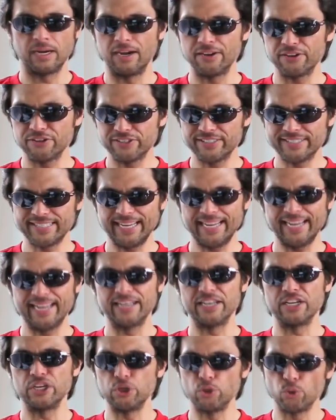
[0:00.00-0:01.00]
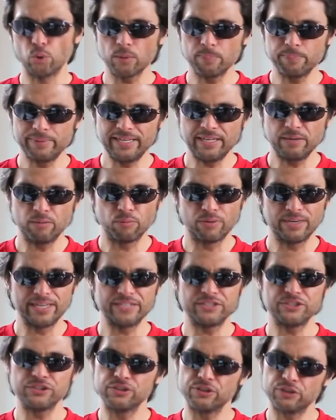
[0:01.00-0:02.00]
Understand, you're being
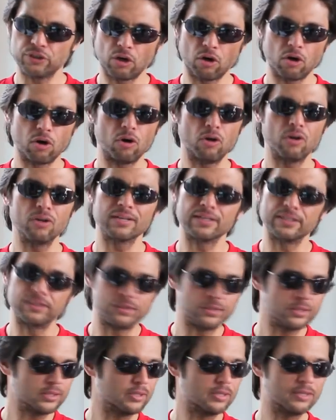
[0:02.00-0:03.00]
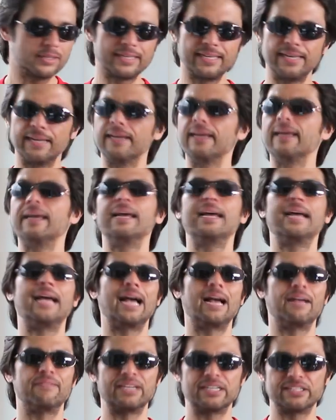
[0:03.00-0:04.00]
rich, tall, good looking,
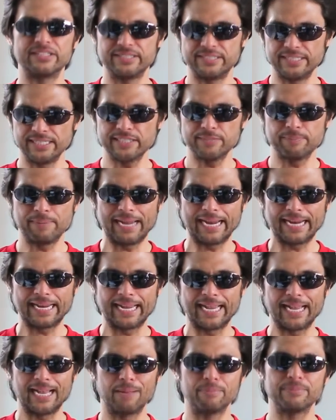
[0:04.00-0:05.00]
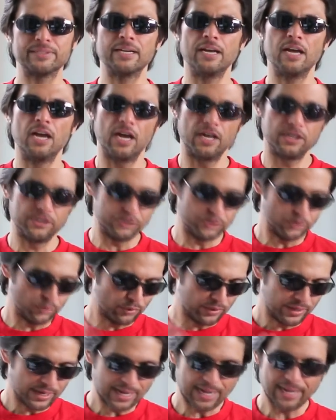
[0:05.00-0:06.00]
having six pack abs
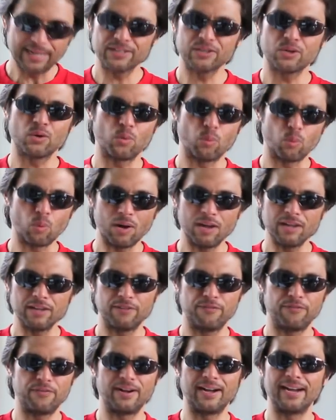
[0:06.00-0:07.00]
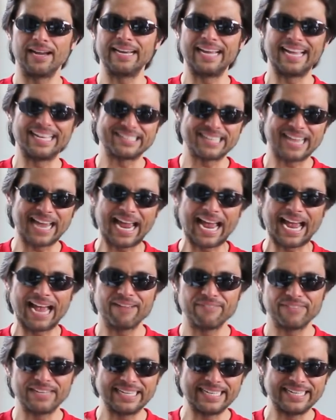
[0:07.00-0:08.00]
do not qualify as
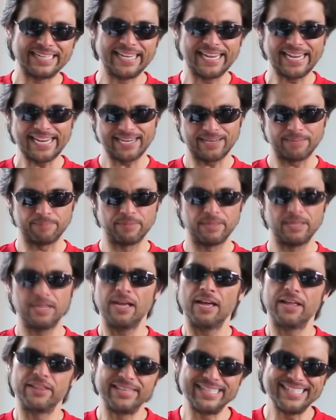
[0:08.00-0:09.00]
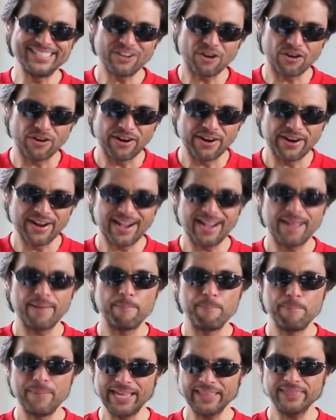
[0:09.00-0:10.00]
having game. These are
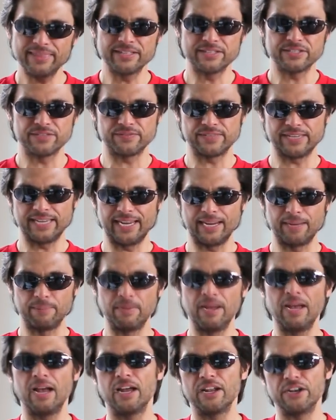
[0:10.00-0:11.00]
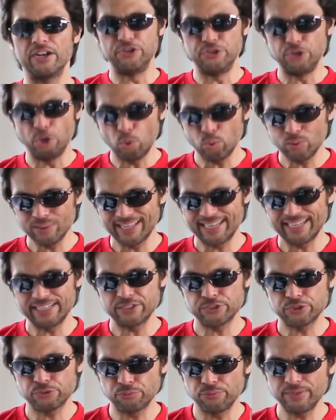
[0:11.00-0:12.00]
not methods of game. Don't let
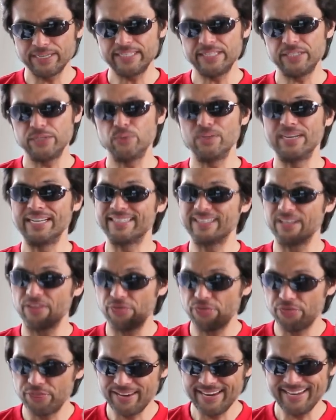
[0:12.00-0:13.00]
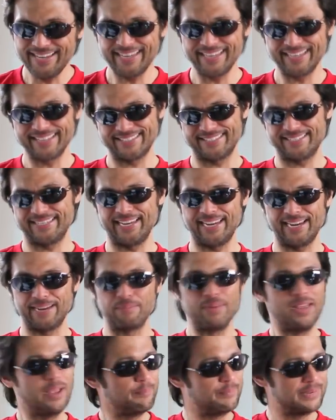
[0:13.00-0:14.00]
it trick you into thinking it's
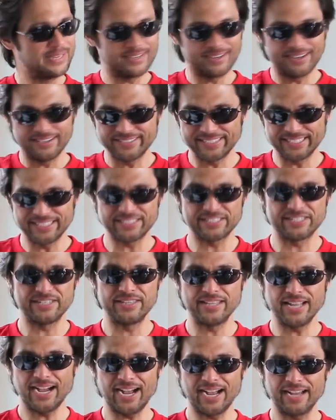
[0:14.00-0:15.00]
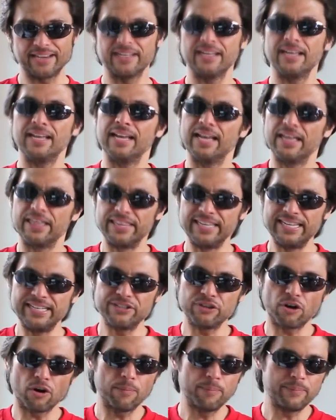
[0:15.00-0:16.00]
game because it's not.
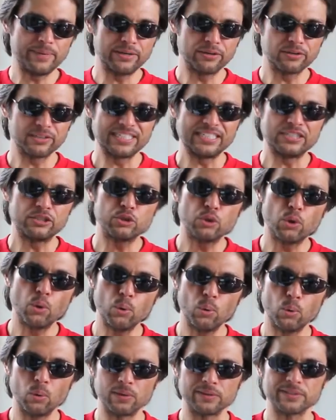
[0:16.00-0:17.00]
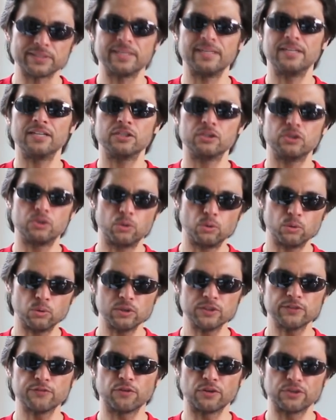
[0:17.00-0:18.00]
These are merely tools.
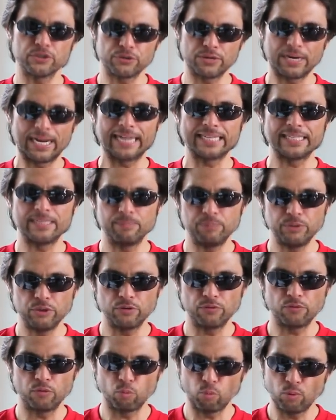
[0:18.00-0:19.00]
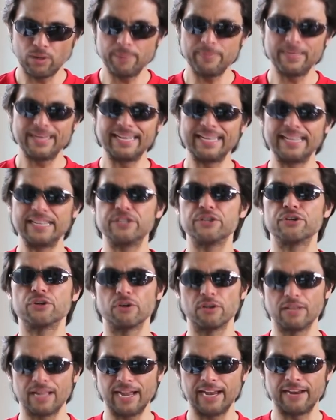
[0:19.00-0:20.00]
Tools for attracting beautiful women into
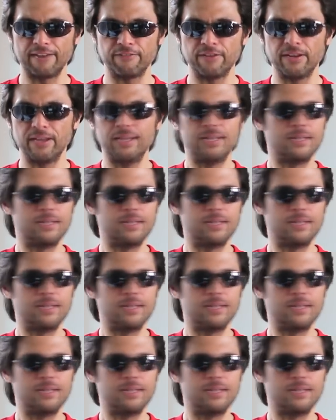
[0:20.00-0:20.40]
your life.